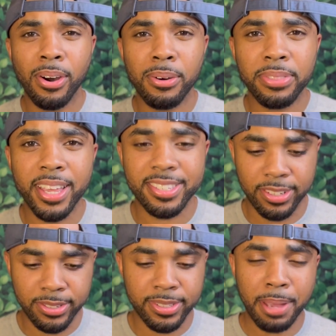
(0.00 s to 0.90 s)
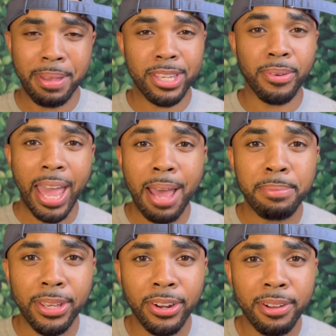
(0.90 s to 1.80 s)
on things that, that make you
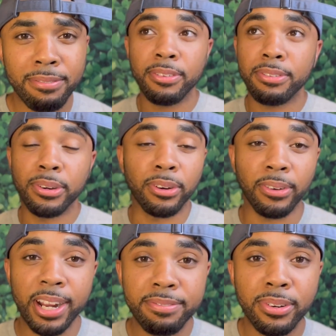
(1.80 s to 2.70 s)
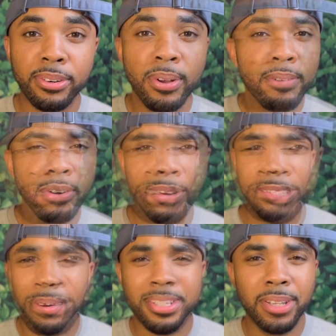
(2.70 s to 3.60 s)
happier, feel grateful, focus,
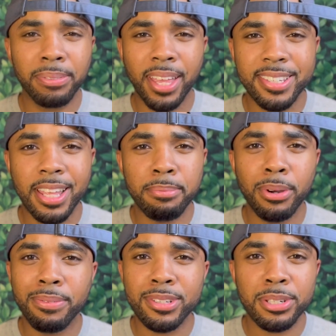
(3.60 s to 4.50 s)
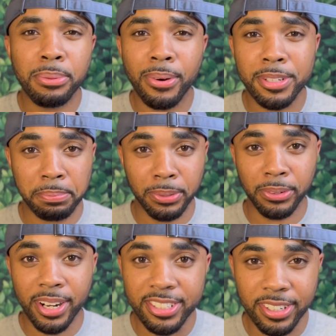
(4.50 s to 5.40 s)
focus on things that move you towards
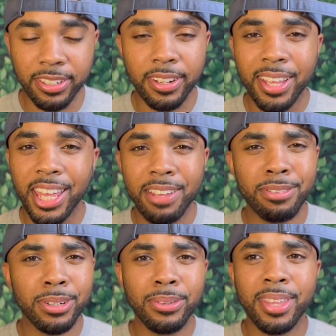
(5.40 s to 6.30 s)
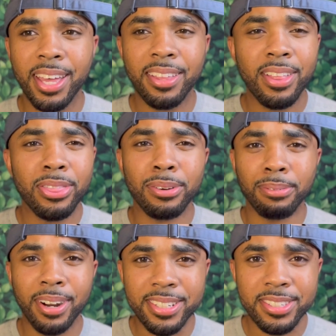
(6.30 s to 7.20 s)
progression. And if you do that, the
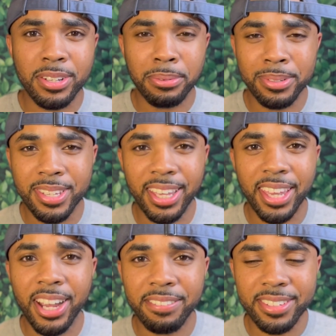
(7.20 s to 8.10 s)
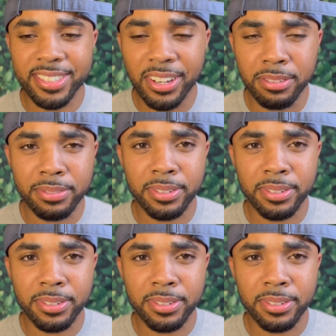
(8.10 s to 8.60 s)
rest will take care of itself.